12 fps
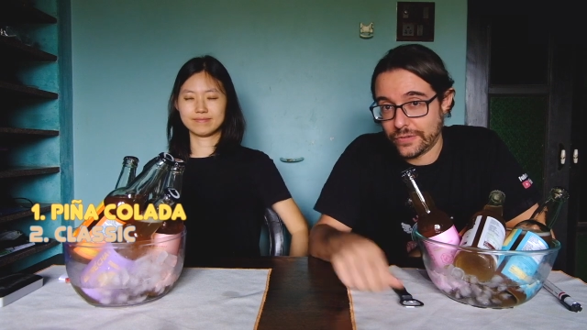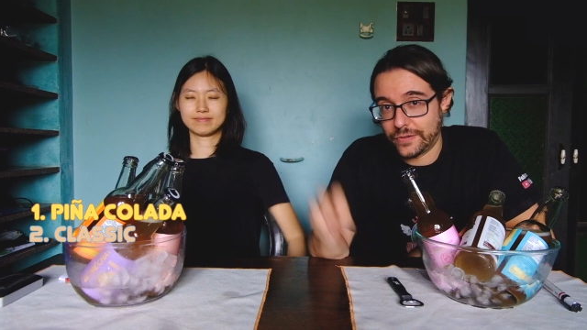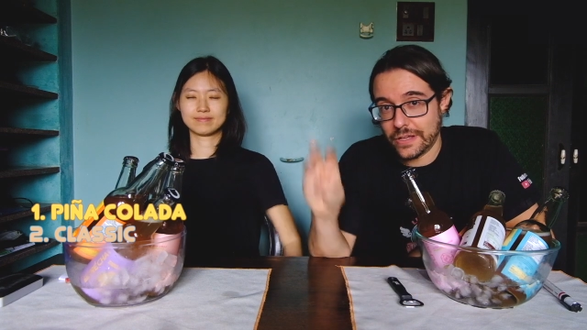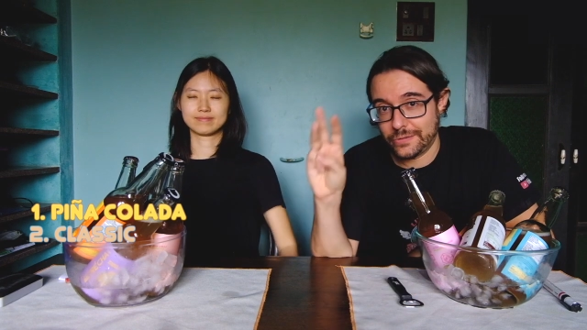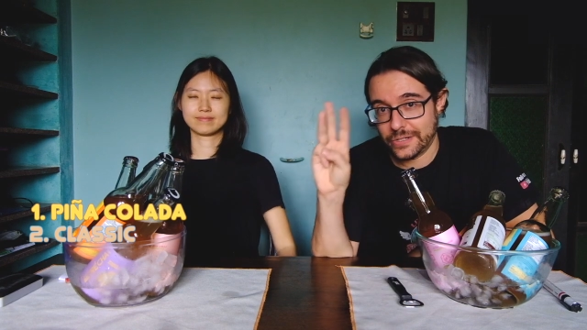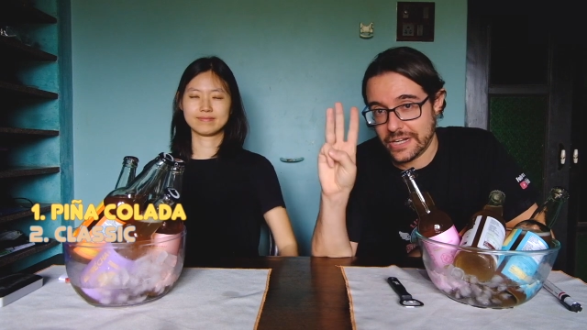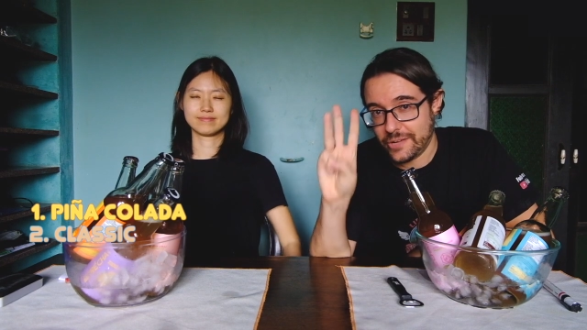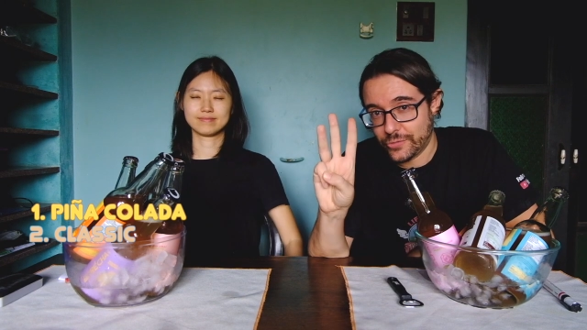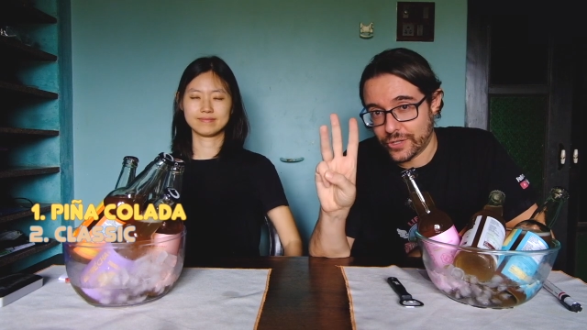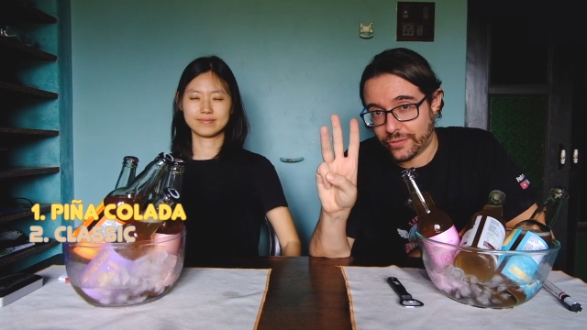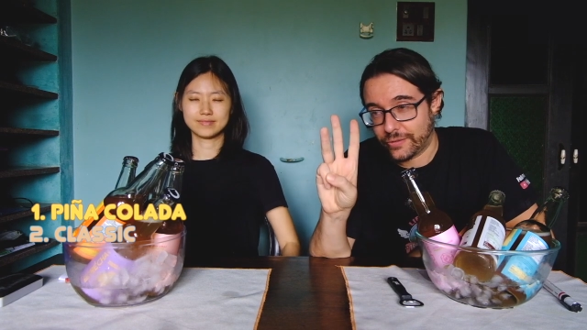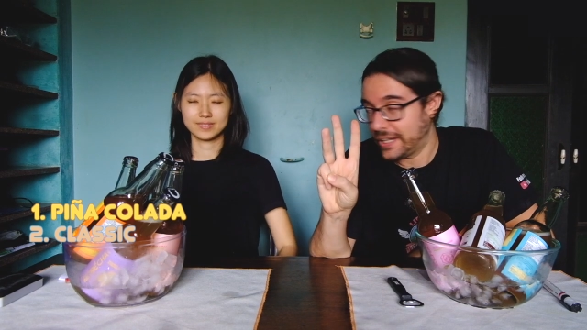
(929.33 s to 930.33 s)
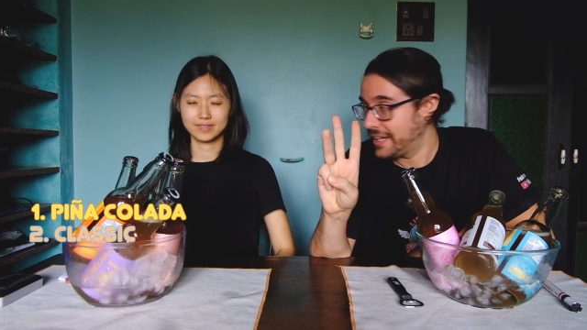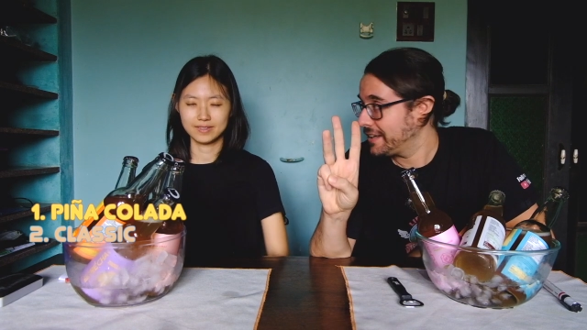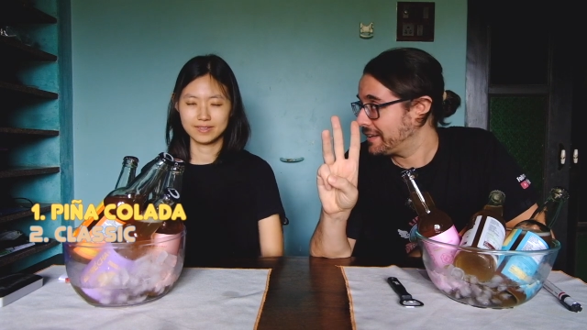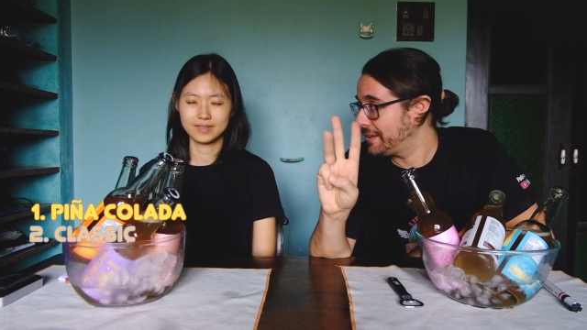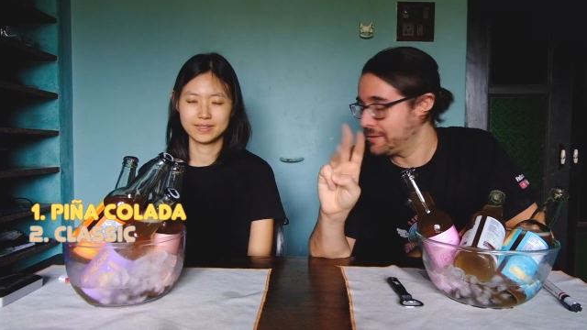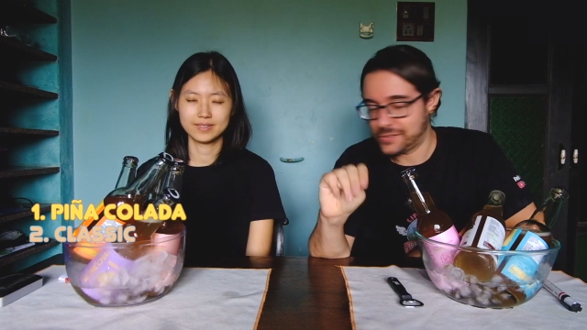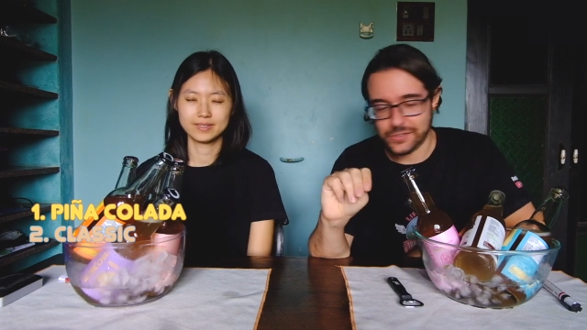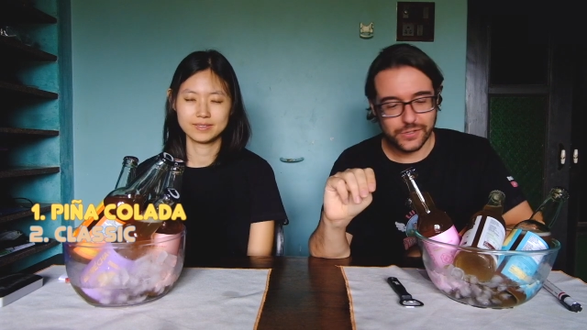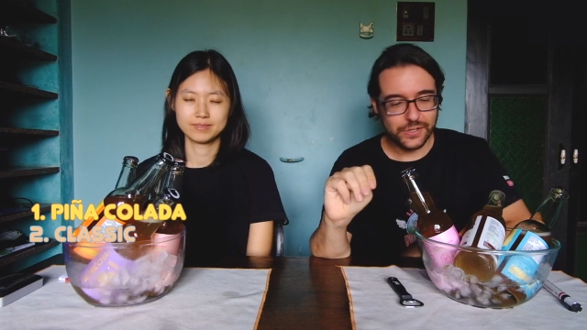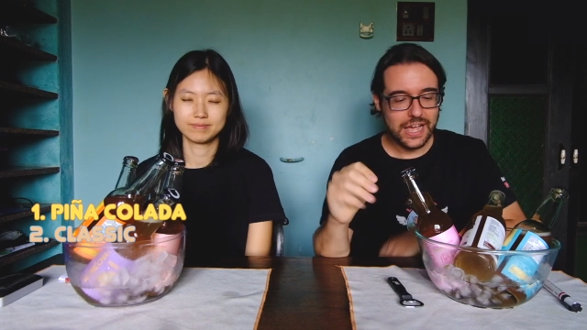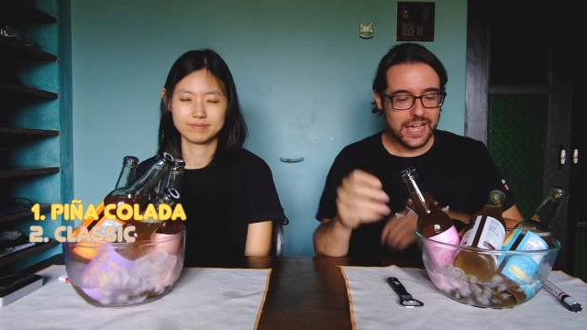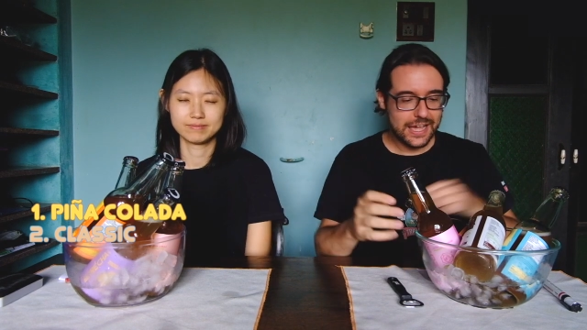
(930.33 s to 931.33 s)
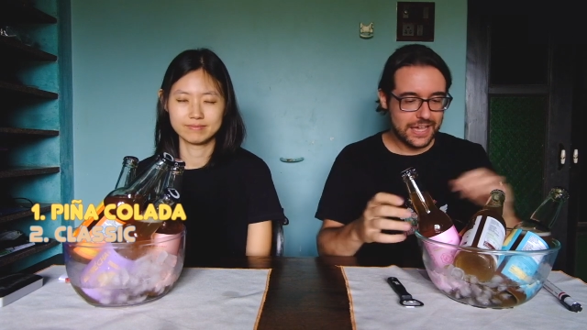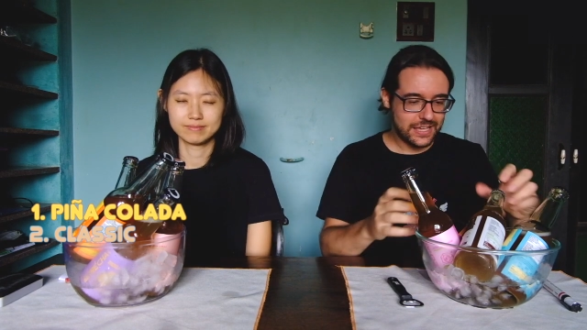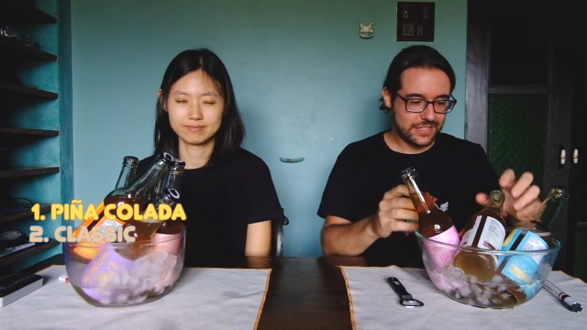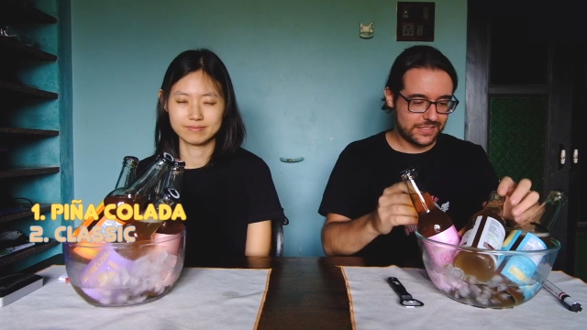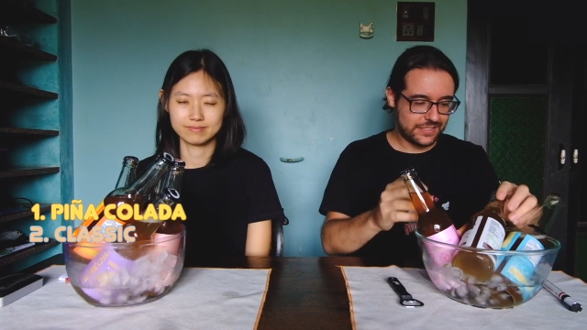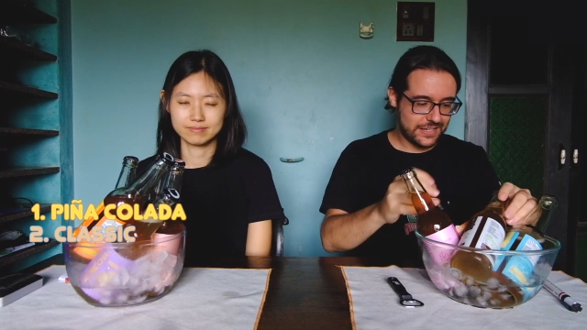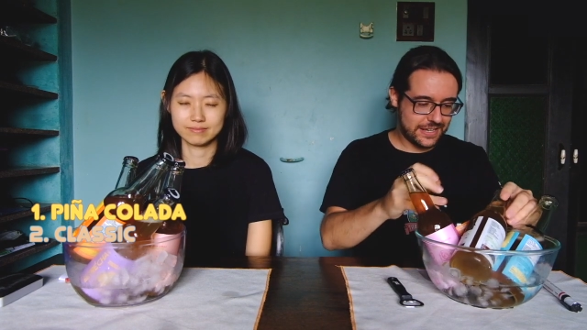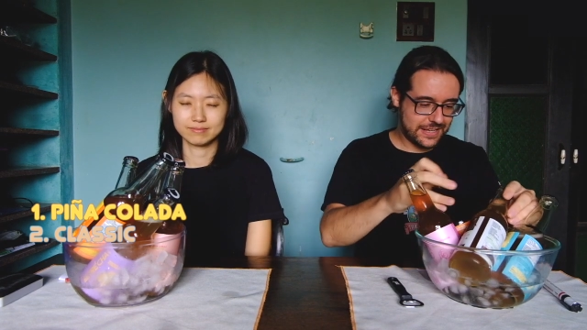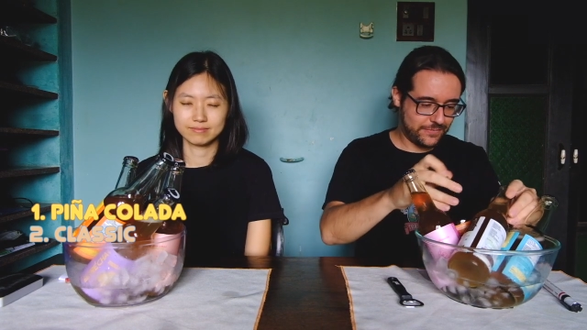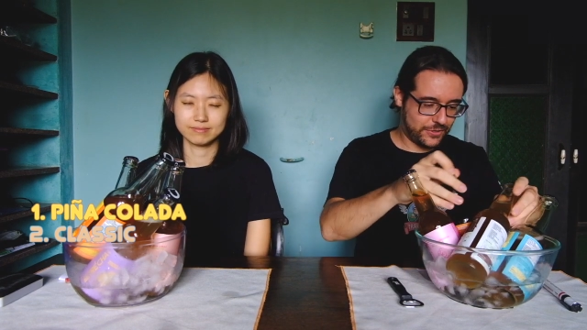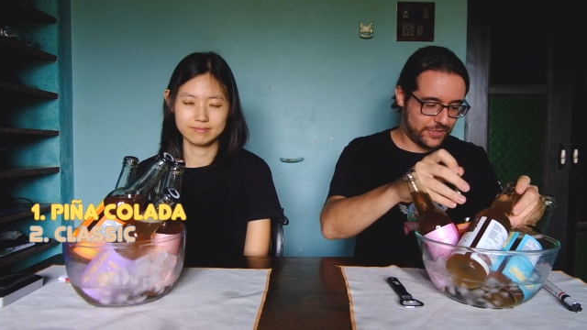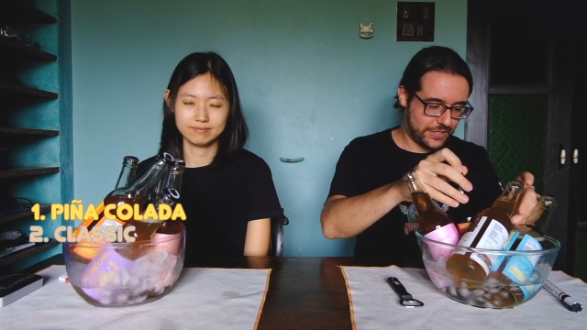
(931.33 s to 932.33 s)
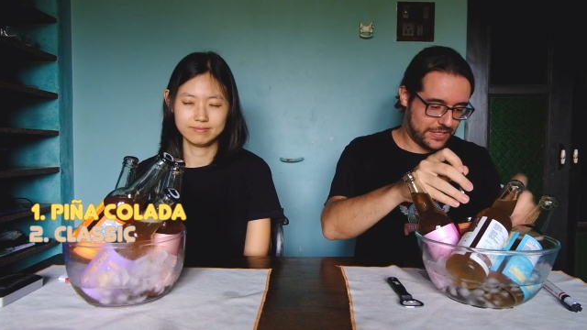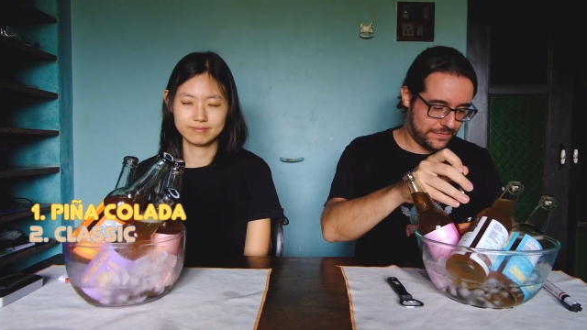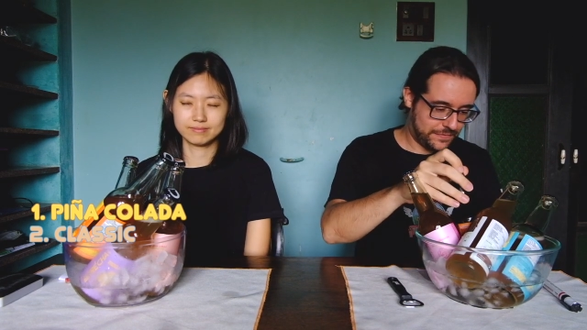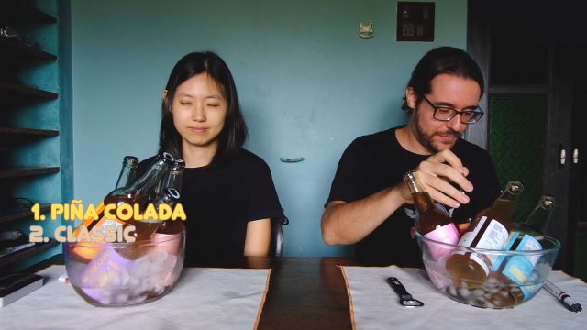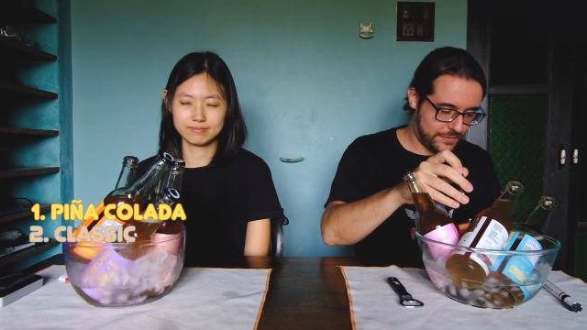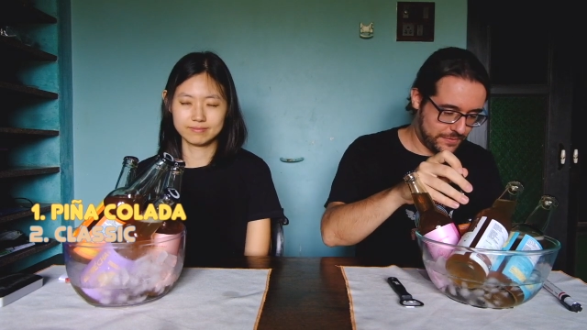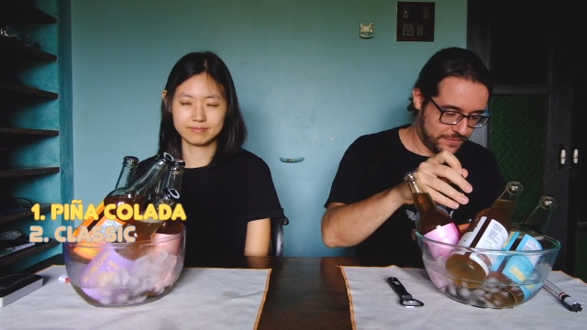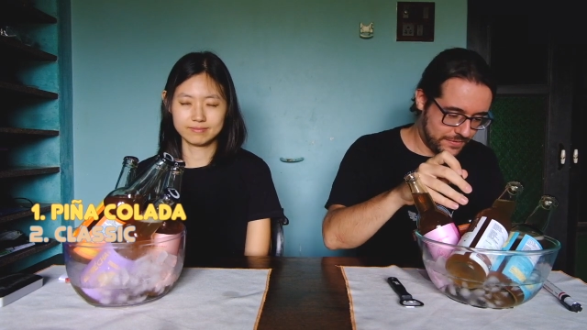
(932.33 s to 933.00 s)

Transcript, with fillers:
Speaker 1: flavor number three. Close your eyes and I'm gonna give you